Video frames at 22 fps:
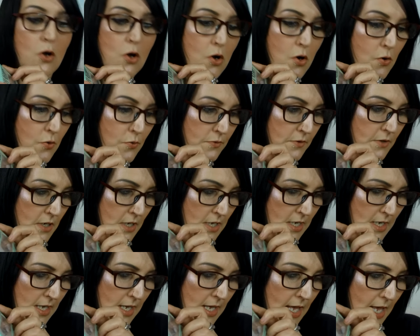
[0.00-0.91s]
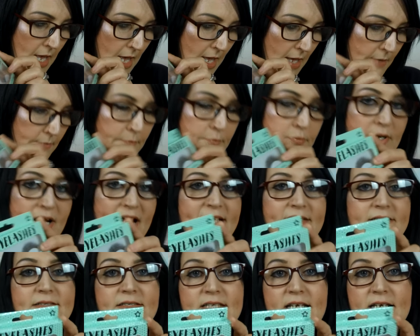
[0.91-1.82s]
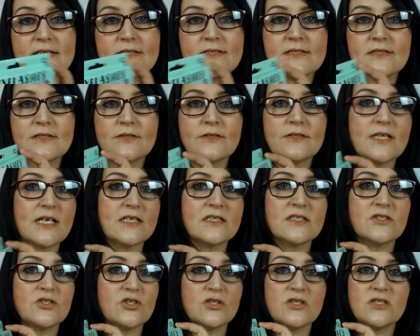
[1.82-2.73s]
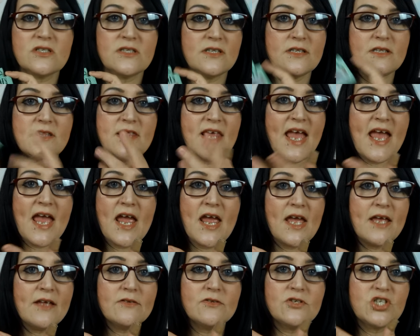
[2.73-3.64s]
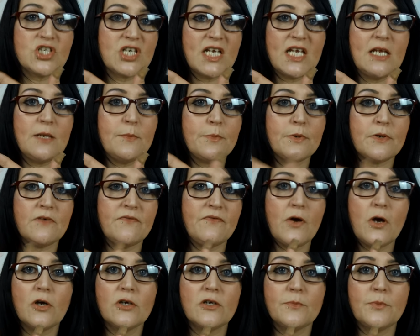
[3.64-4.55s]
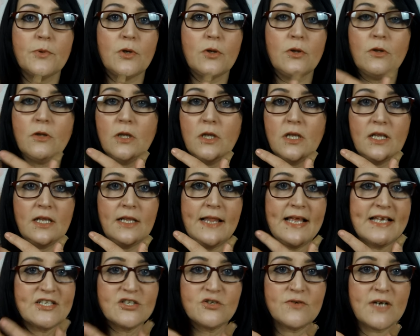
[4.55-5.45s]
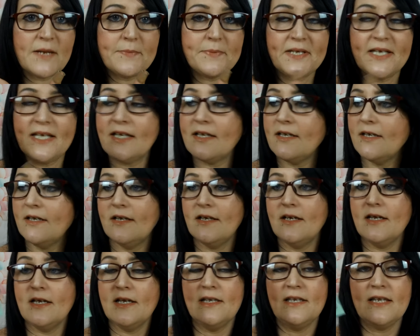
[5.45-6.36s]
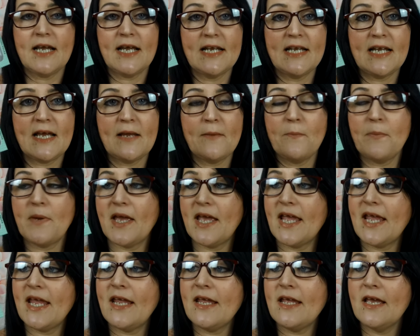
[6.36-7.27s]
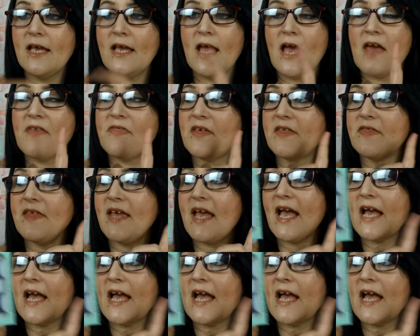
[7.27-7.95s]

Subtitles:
own brands that's just there, cheap, affordable, let's grab it. 99p. I think they